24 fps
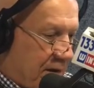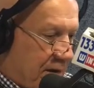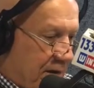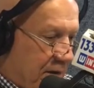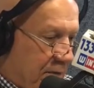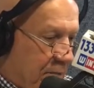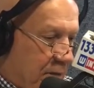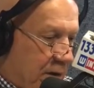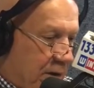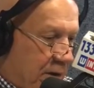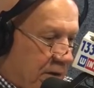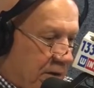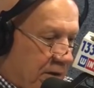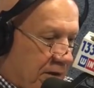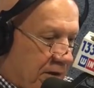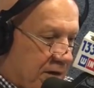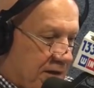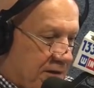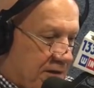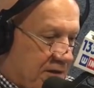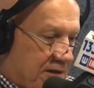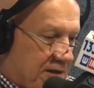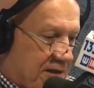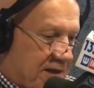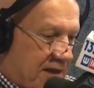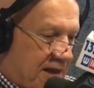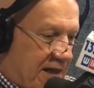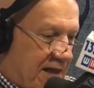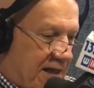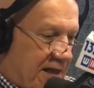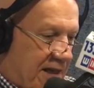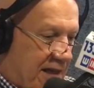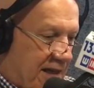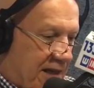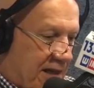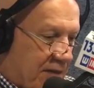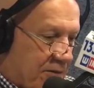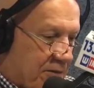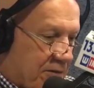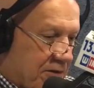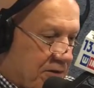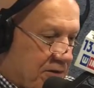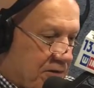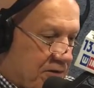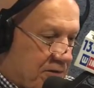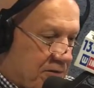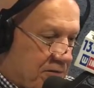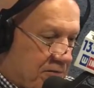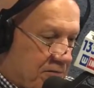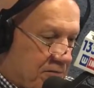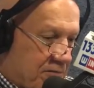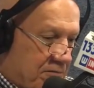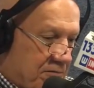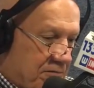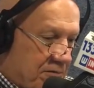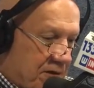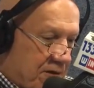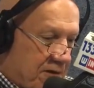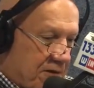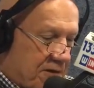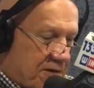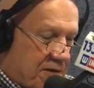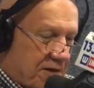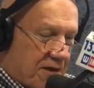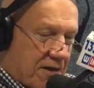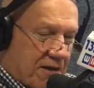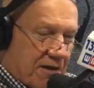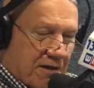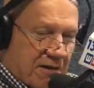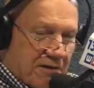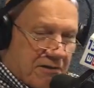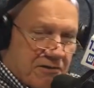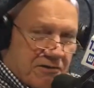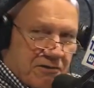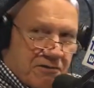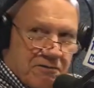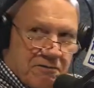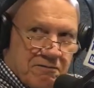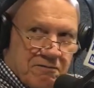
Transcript: American Sign Language in college.